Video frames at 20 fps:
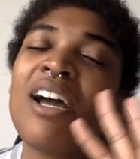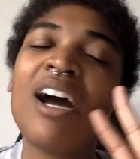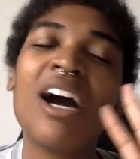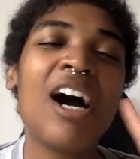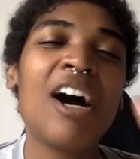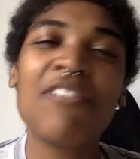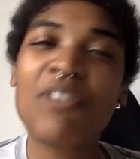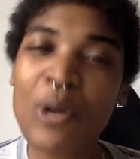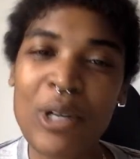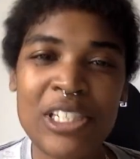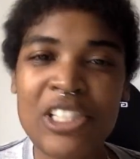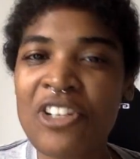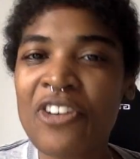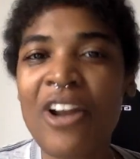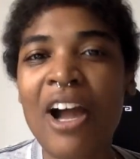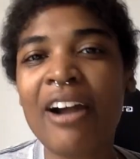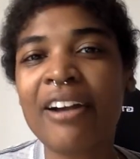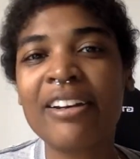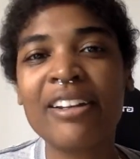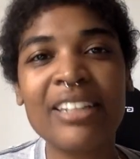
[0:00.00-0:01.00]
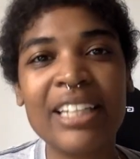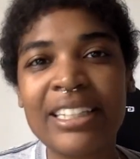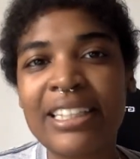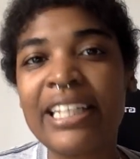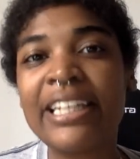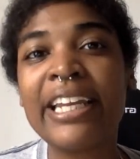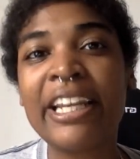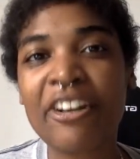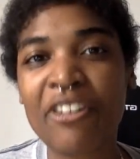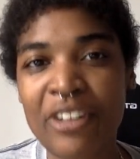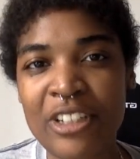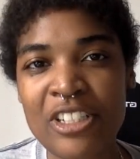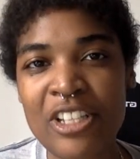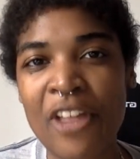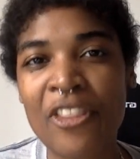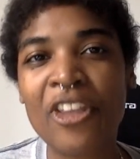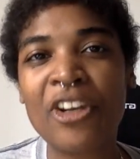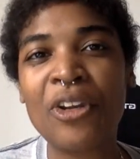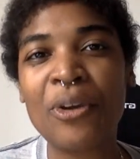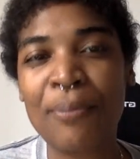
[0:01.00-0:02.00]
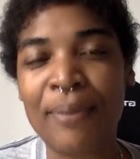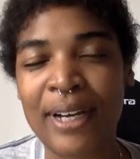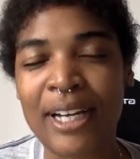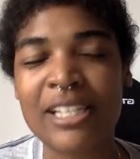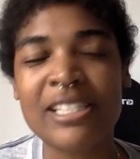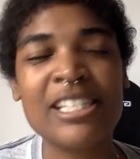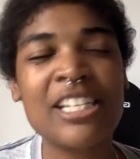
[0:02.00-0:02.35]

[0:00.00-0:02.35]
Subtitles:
Of course, they're not going to let the neighbors on the new bus.